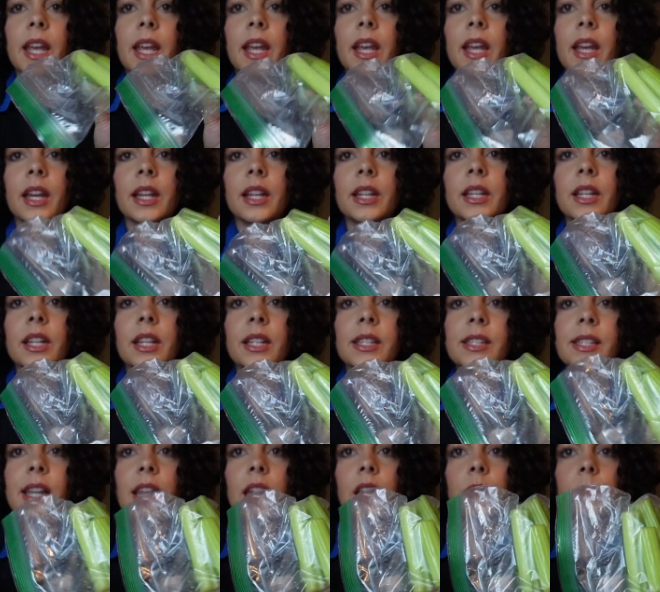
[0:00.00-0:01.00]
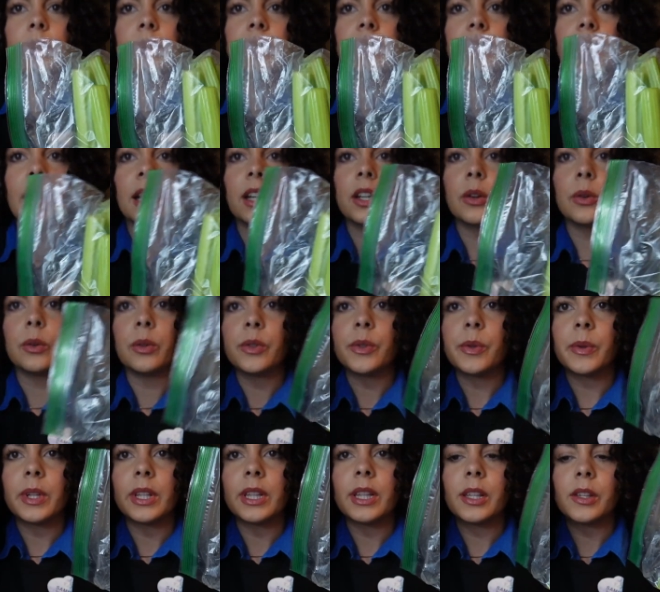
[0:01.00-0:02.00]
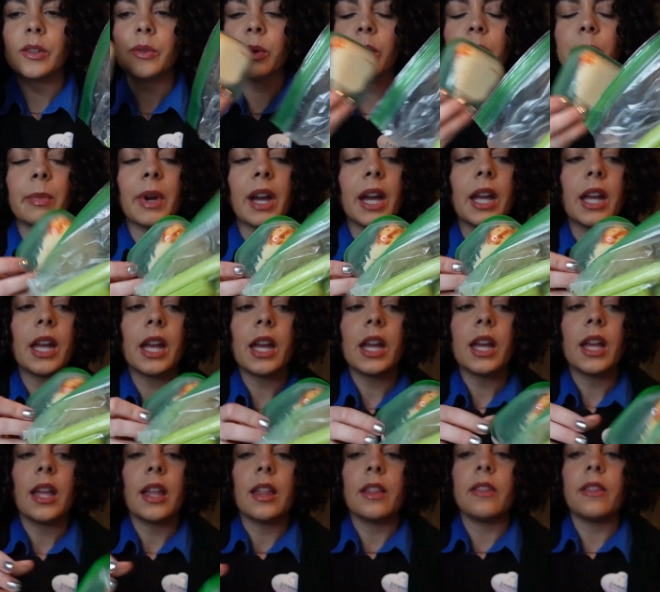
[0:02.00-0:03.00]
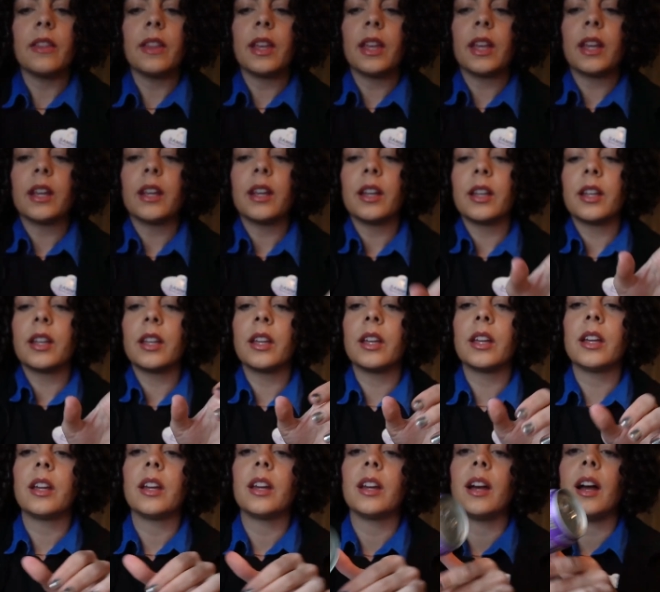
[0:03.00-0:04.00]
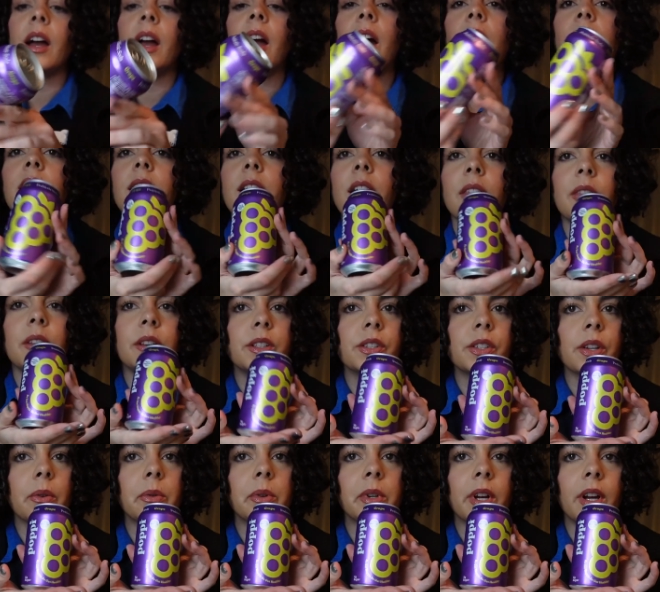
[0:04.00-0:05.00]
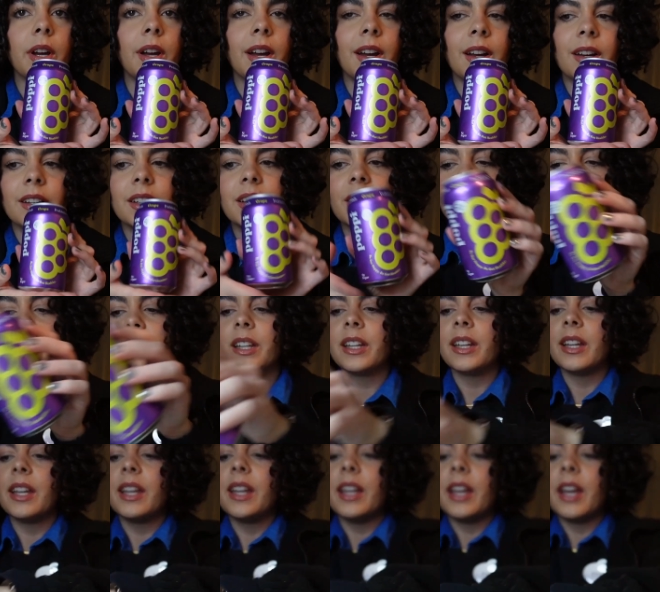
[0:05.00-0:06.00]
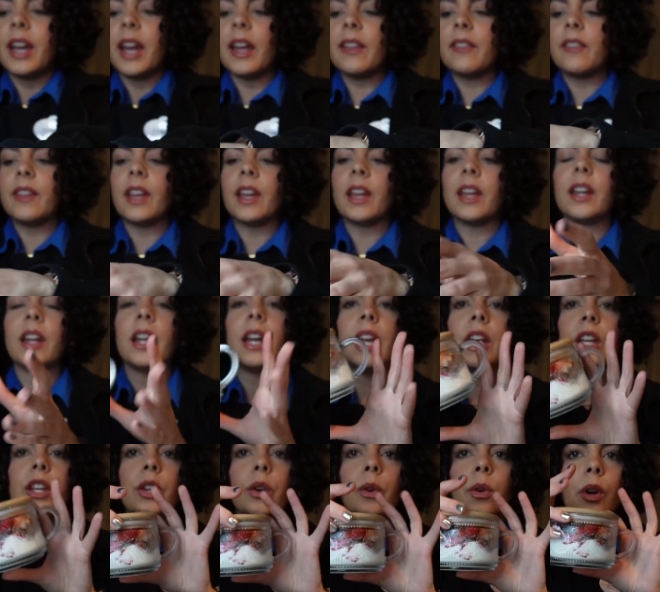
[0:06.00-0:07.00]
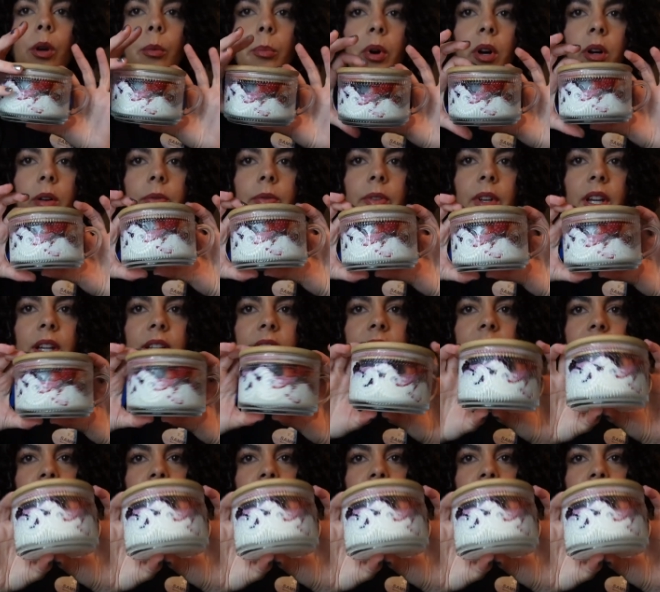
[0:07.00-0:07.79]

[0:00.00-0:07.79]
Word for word: and celery. I could also eat this with my thing. Another soda. And then a yogurt parfait. It's